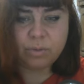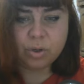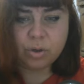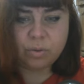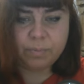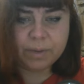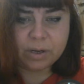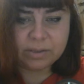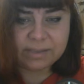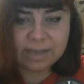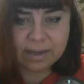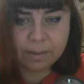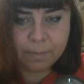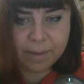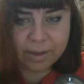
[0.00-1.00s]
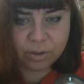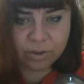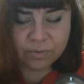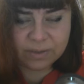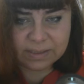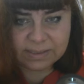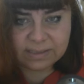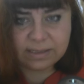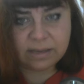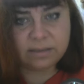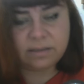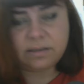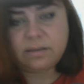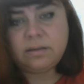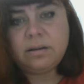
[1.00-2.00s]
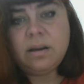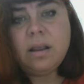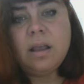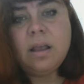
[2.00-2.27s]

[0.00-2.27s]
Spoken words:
because I remind you of his Saturn.